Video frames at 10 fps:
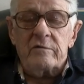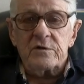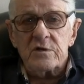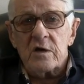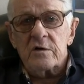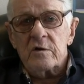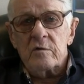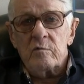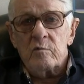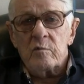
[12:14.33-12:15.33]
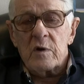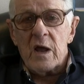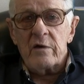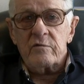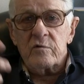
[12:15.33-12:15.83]
All of a sudden,
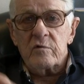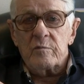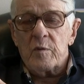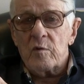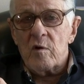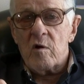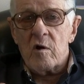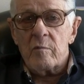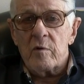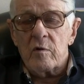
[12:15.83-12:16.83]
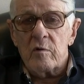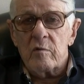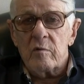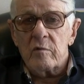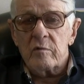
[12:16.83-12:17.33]
after Pearl
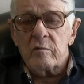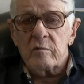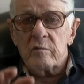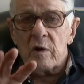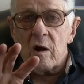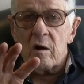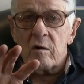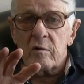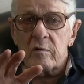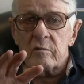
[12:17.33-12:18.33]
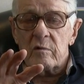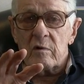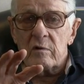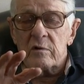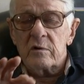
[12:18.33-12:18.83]
Harbor,
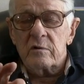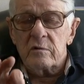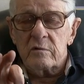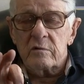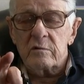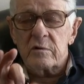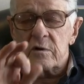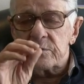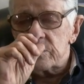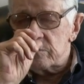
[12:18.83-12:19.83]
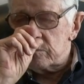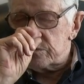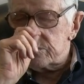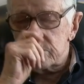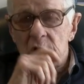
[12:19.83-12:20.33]
our uh, country
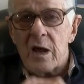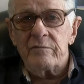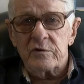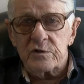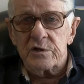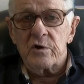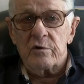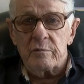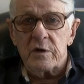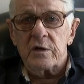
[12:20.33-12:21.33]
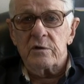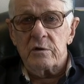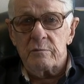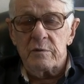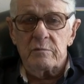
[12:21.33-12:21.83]
was obviously going to
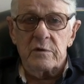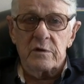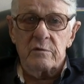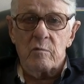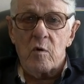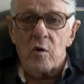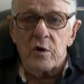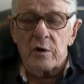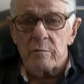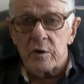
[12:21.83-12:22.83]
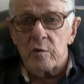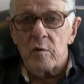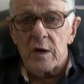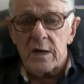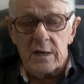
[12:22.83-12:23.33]
be in the in the war in a
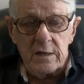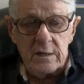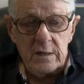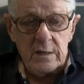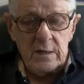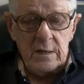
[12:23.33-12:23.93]
big way,